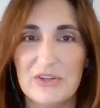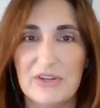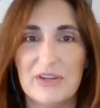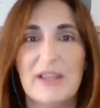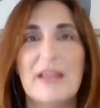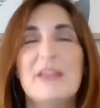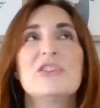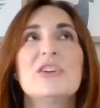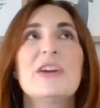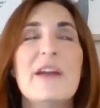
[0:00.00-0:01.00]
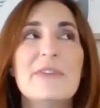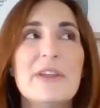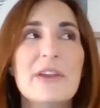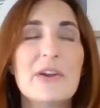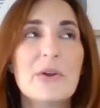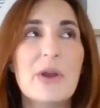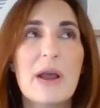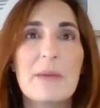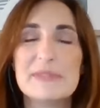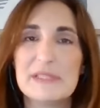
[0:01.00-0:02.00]
Sure. Every year,
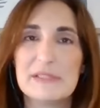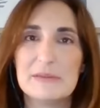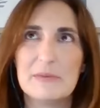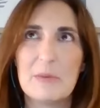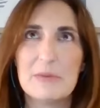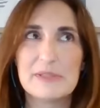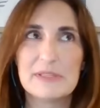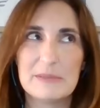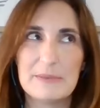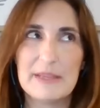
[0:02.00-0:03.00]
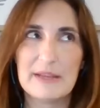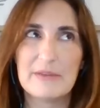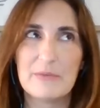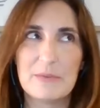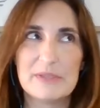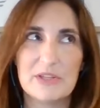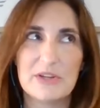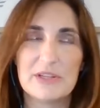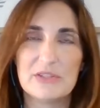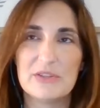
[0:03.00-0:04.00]
since the beginning when we
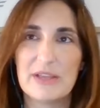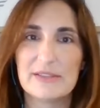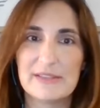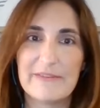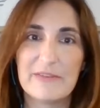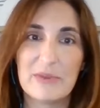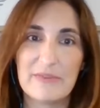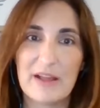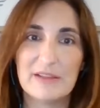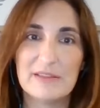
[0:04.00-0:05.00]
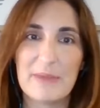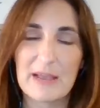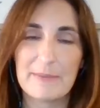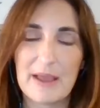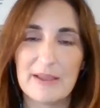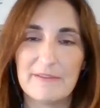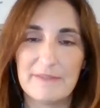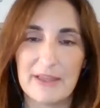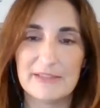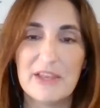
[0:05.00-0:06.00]
started in 2007, we've held a backpack
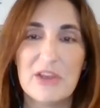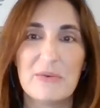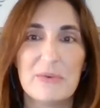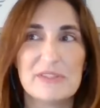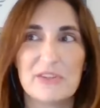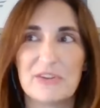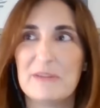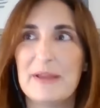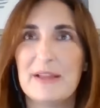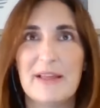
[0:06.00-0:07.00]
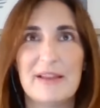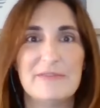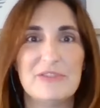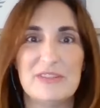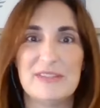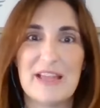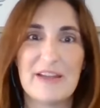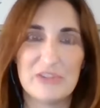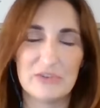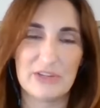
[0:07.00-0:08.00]
event. We started by a lot of just
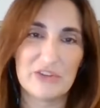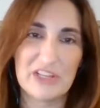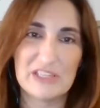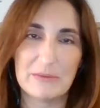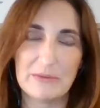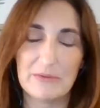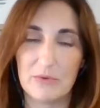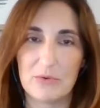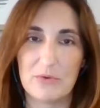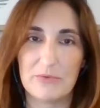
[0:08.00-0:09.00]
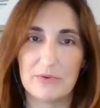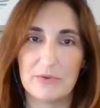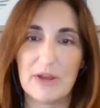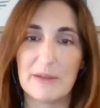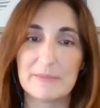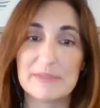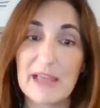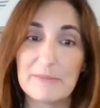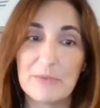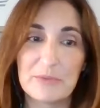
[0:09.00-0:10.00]
staff donations, but we've grown over
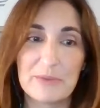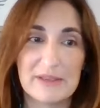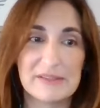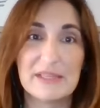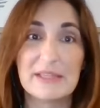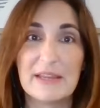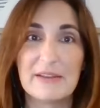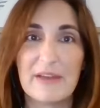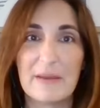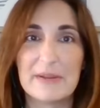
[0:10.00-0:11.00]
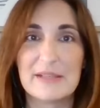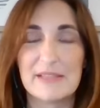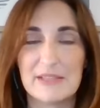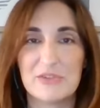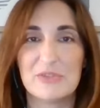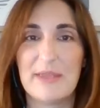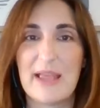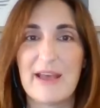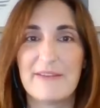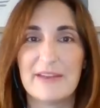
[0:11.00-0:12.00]
time, both because of the need of how many centers we
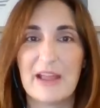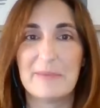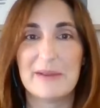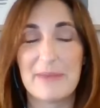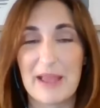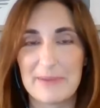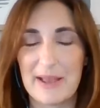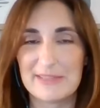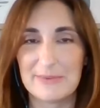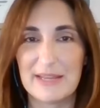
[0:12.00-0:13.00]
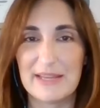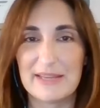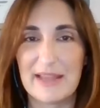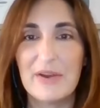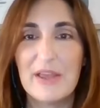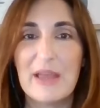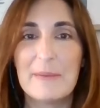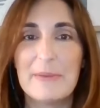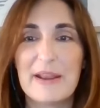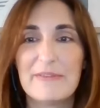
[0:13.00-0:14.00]
have and how many backpacks we need now.
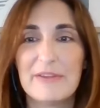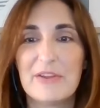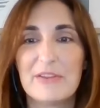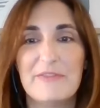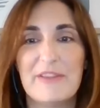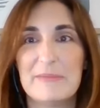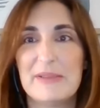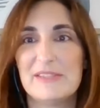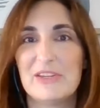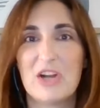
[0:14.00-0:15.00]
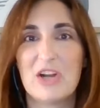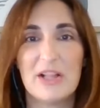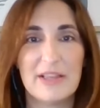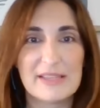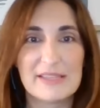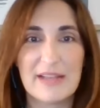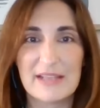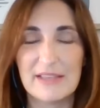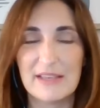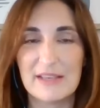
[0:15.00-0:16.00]
But every year, the families start calling us and
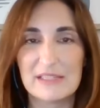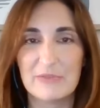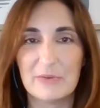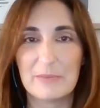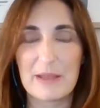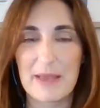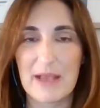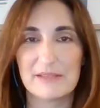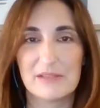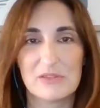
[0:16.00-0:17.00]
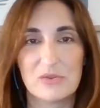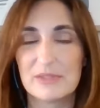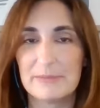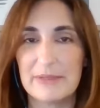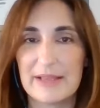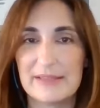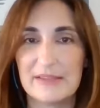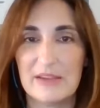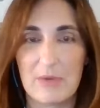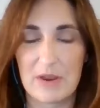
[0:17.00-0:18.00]
asking us for backpacks and school supplies
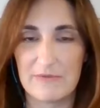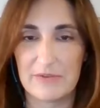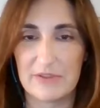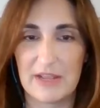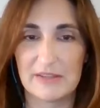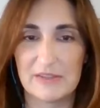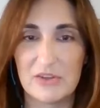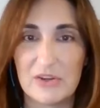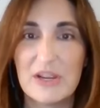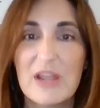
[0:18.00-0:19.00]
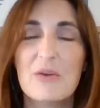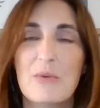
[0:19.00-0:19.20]
to get ready for the next year.